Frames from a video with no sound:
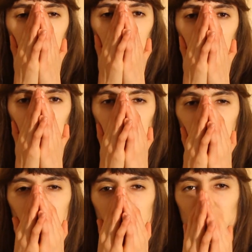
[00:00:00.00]
I'm gonna
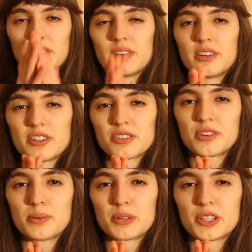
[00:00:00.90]
put it in the
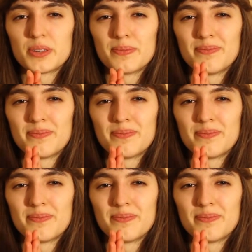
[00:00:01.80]
description.